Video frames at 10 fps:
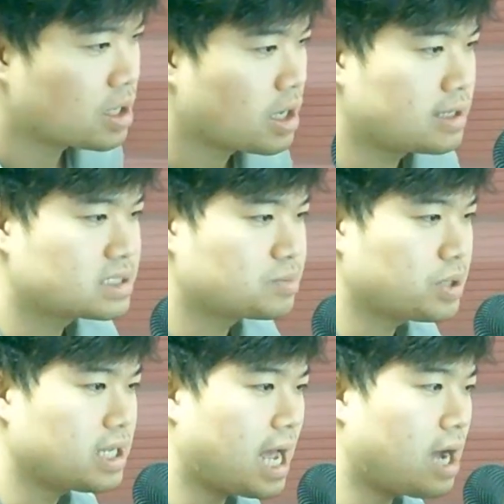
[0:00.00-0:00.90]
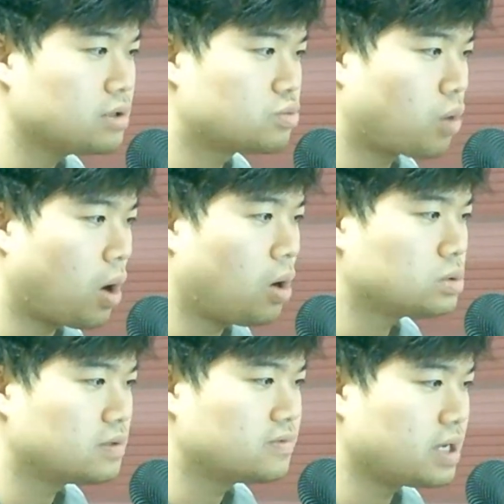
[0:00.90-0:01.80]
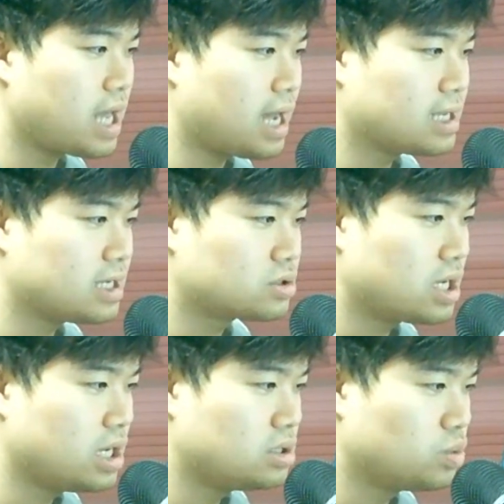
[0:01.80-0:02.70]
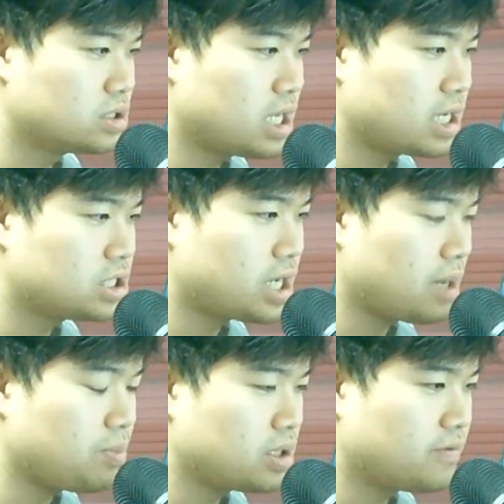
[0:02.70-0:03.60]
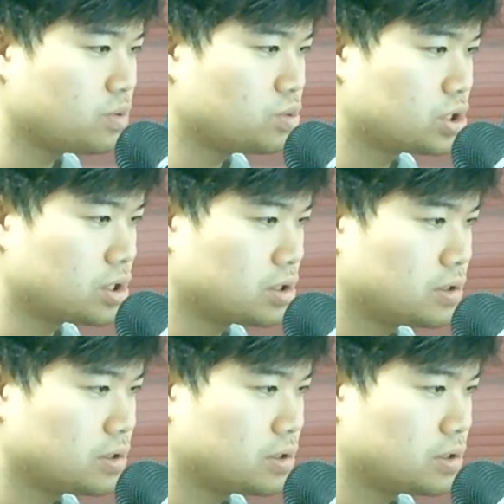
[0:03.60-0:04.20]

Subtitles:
and explain how the role of AI in education will take shape in the future.